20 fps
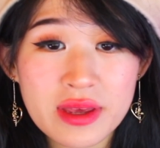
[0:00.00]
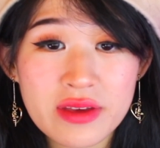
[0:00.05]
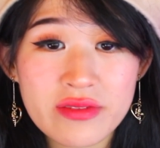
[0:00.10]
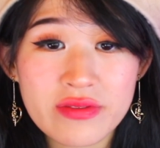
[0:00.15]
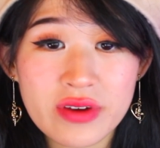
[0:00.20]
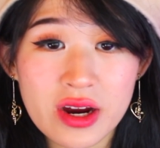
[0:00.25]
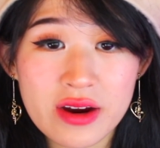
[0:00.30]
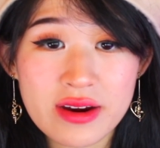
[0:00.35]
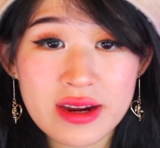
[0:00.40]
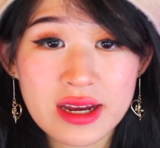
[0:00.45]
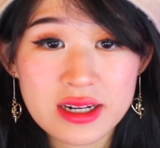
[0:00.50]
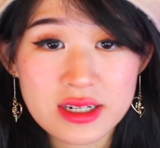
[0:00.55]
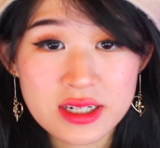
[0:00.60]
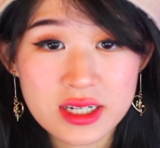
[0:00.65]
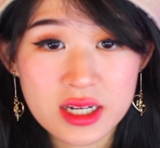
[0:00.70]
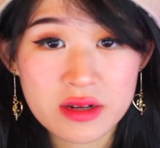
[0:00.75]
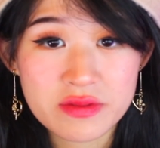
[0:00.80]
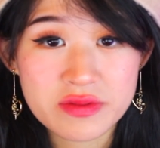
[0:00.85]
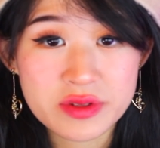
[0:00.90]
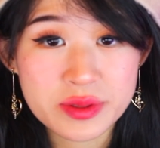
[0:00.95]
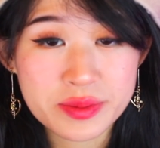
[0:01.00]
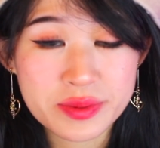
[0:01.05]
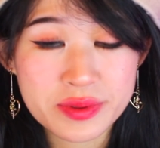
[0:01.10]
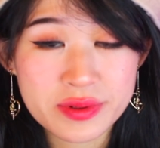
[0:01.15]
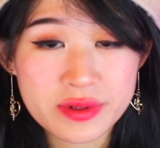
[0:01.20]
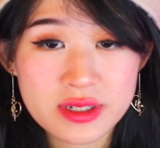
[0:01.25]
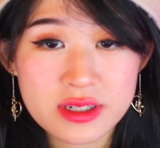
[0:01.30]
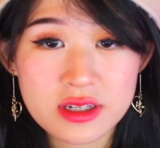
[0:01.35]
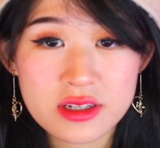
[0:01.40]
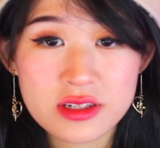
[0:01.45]
me very
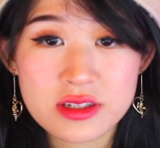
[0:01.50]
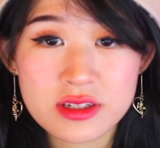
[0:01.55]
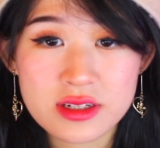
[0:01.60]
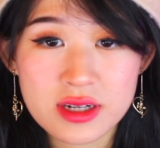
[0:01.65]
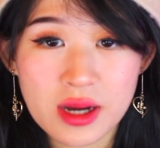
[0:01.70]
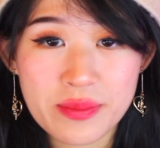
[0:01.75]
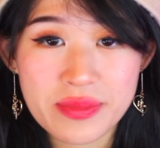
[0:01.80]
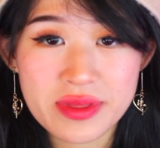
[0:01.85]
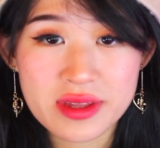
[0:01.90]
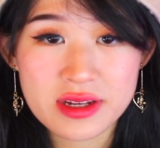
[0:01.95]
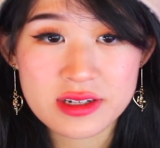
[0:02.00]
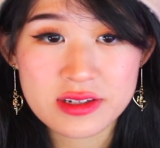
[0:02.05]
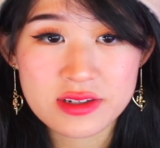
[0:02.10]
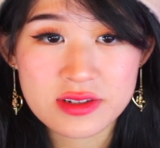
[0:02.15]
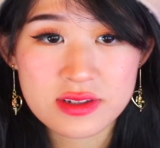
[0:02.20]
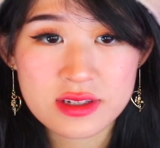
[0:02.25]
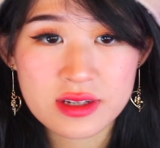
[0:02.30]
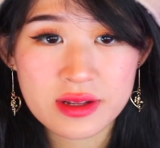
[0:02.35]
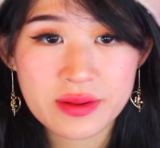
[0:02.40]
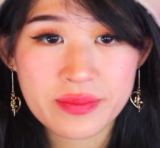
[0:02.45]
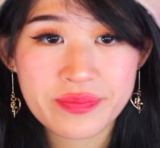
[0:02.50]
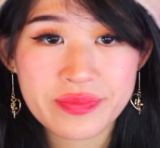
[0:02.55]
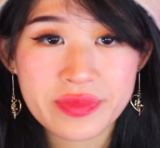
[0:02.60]
uncomfortable. Just stop this.